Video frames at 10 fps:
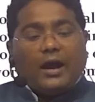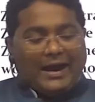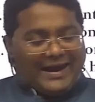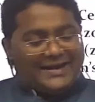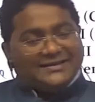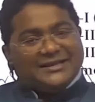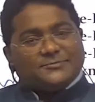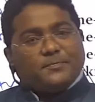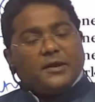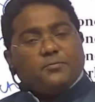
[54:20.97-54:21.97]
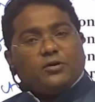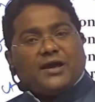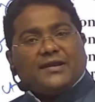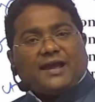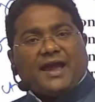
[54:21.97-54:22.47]
And these people are
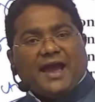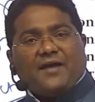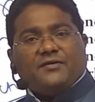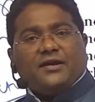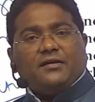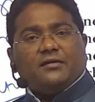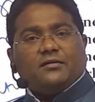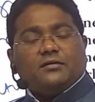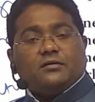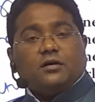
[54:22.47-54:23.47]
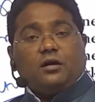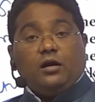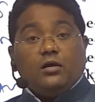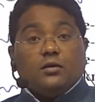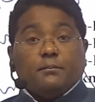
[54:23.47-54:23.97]
having
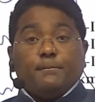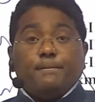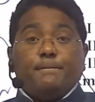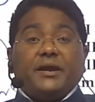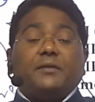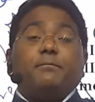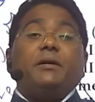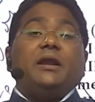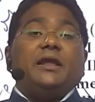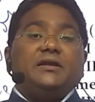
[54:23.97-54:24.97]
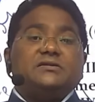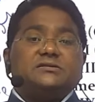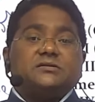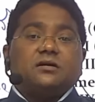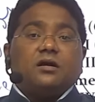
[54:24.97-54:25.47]
big
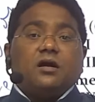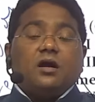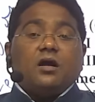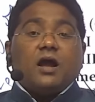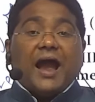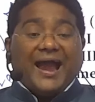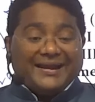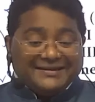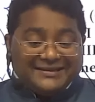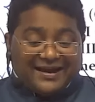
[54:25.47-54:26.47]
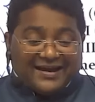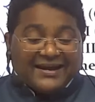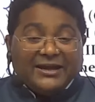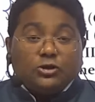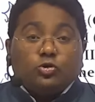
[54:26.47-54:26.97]
buildings, and they are
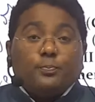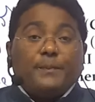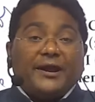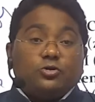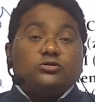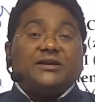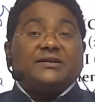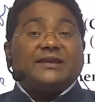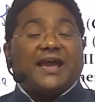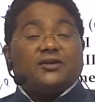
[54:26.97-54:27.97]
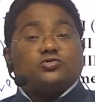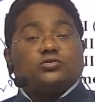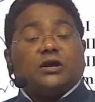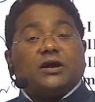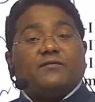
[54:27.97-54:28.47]
ready to pay to the tax to
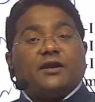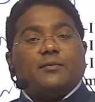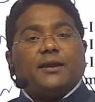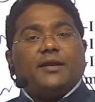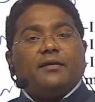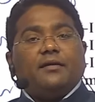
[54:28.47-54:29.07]
the government.